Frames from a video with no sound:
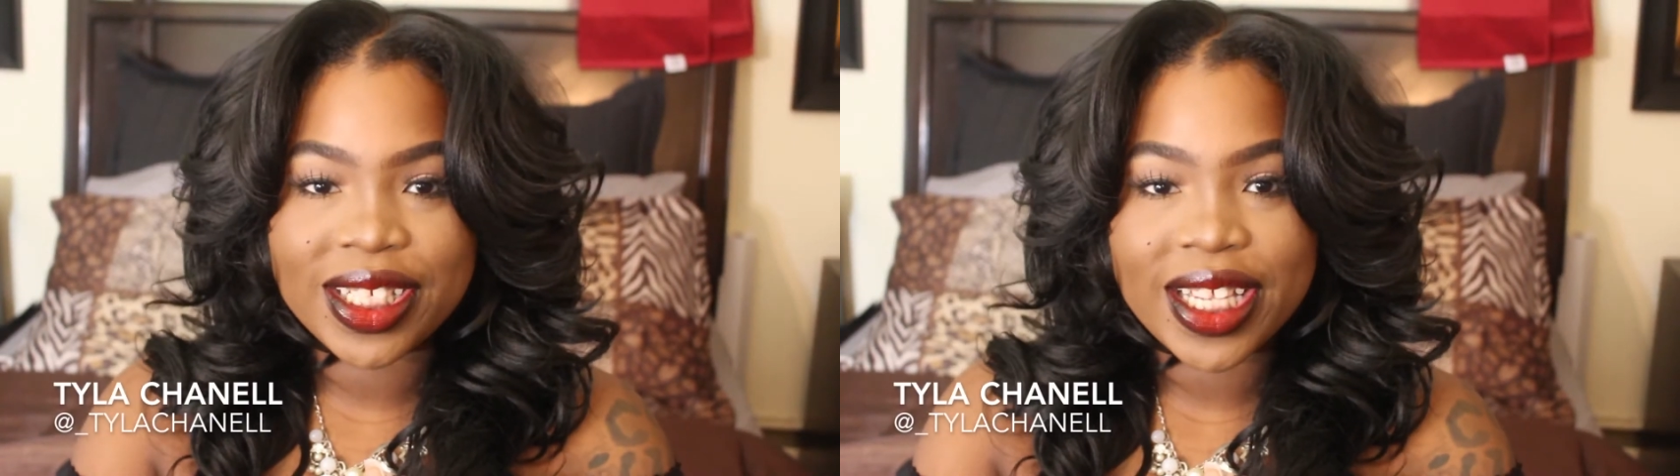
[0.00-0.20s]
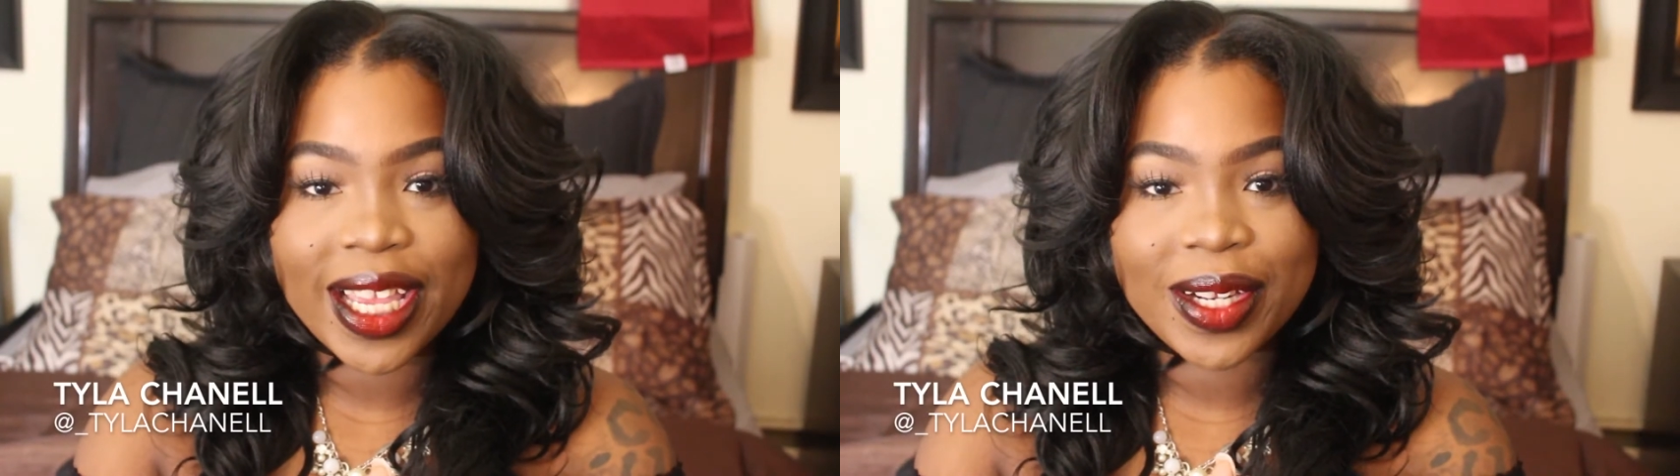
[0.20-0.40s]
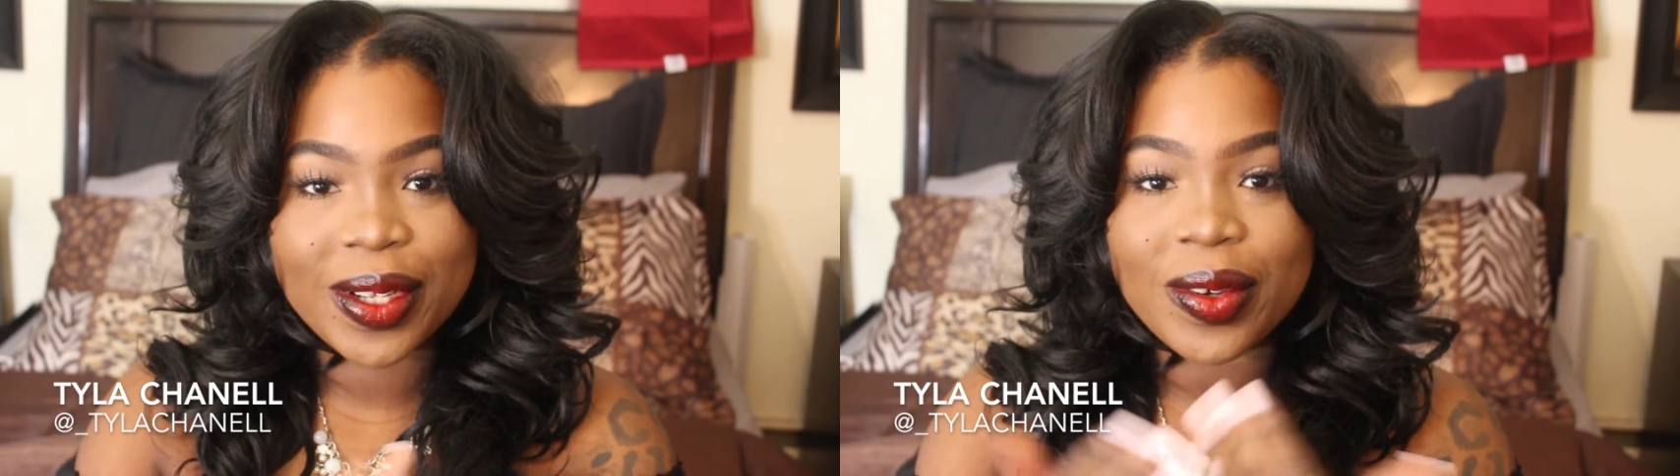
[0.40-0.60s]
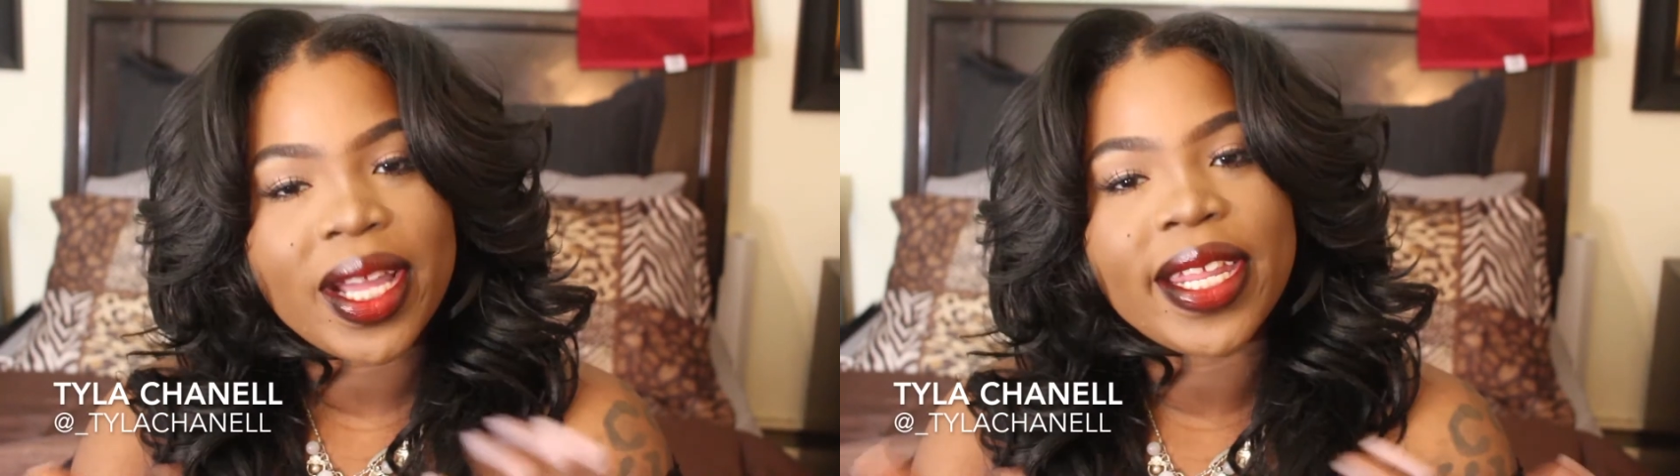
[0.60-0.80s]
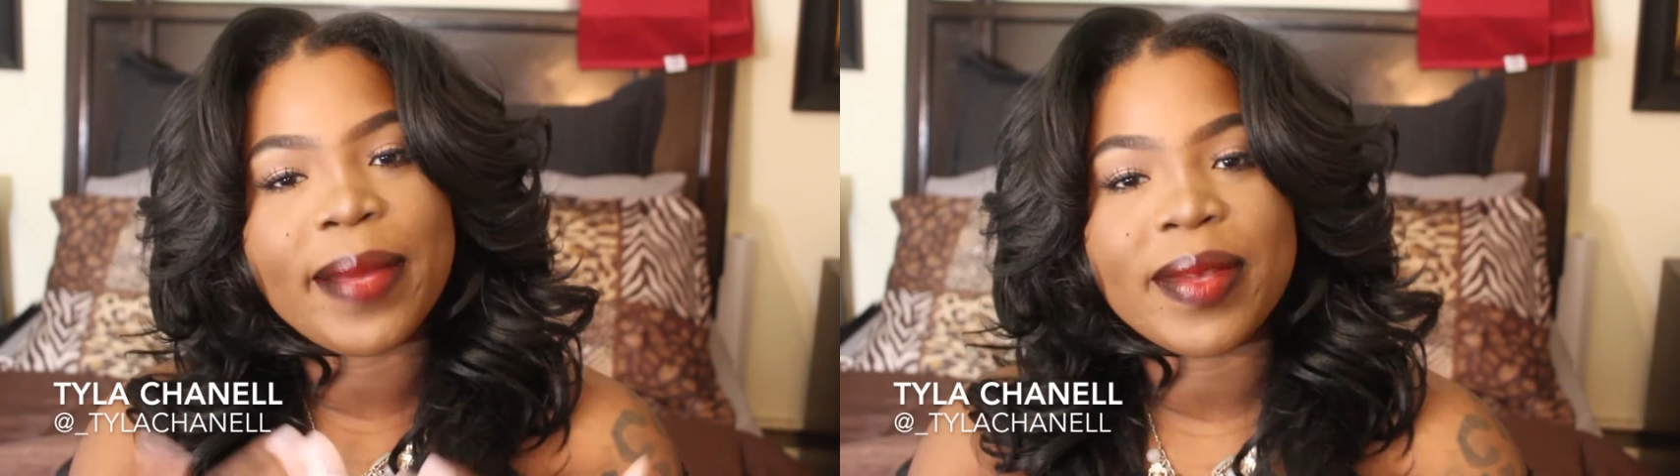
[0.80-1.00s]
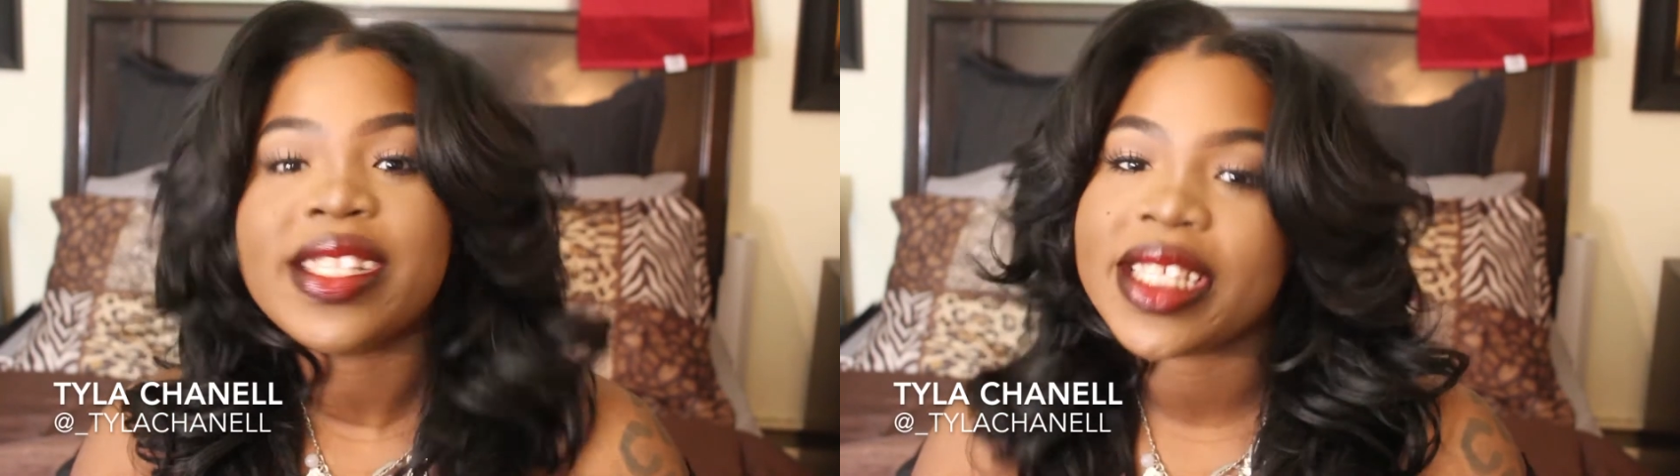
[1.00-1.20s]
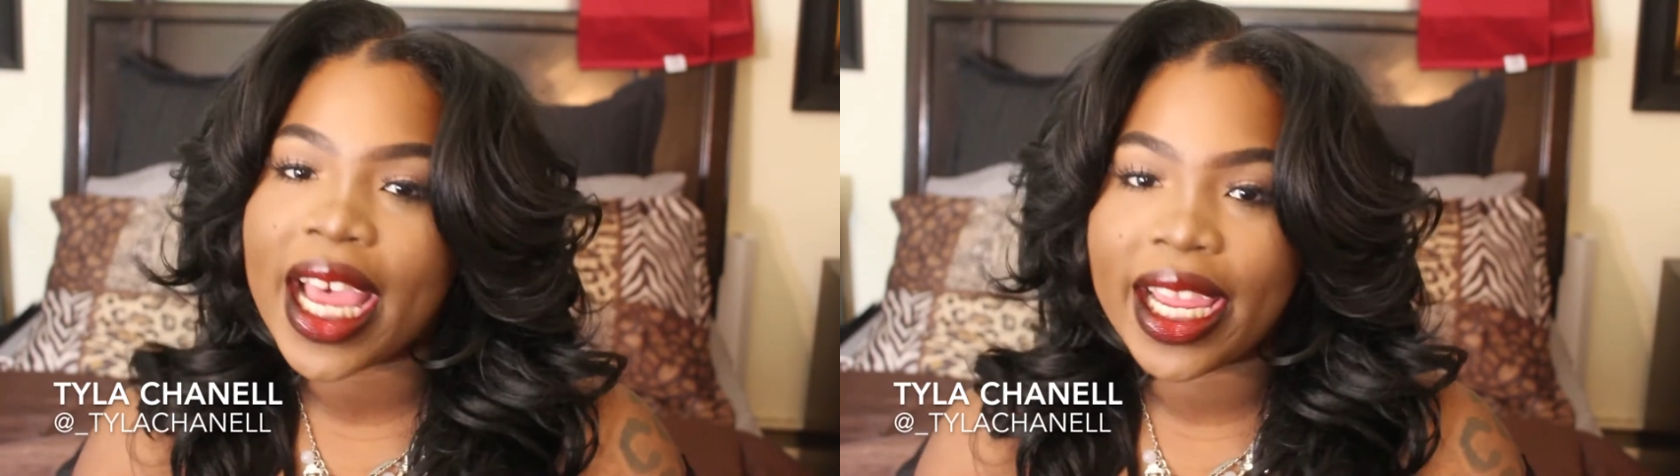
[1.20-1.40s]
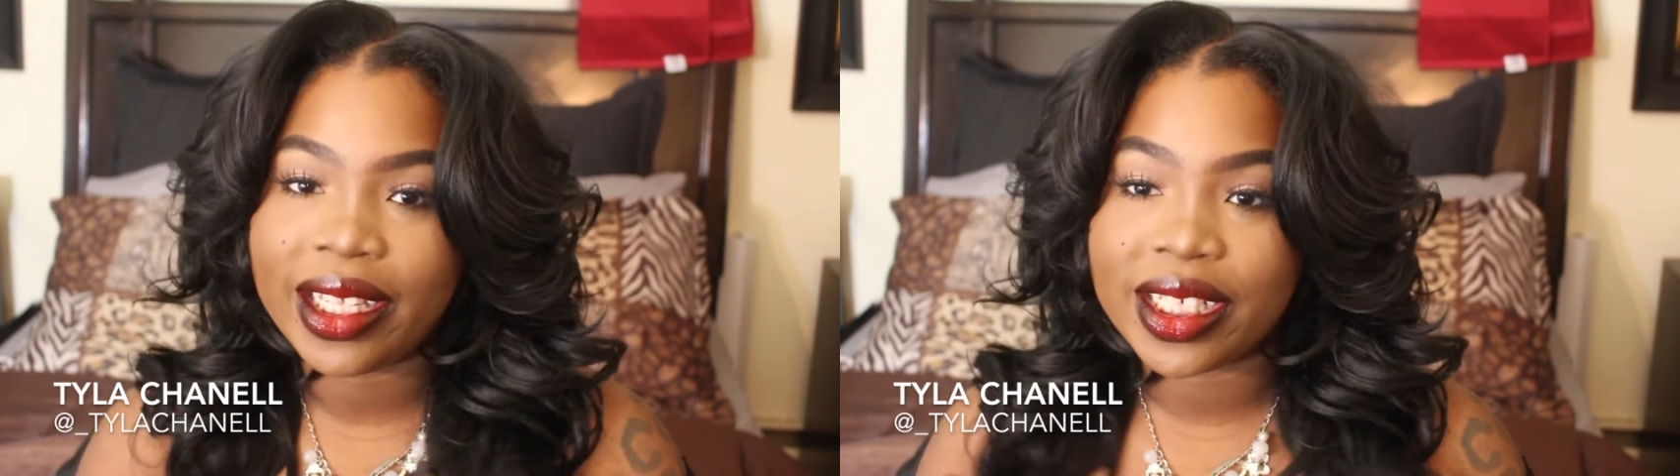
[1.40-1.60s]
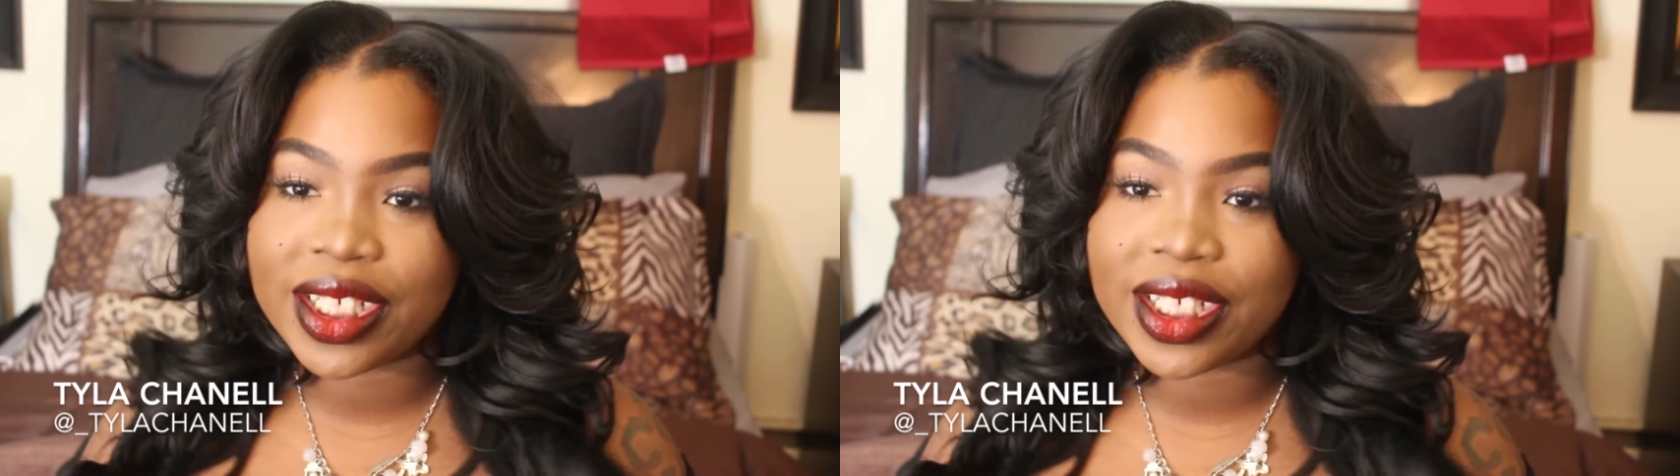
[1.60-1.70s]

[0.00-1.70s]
channel. My name is Tyla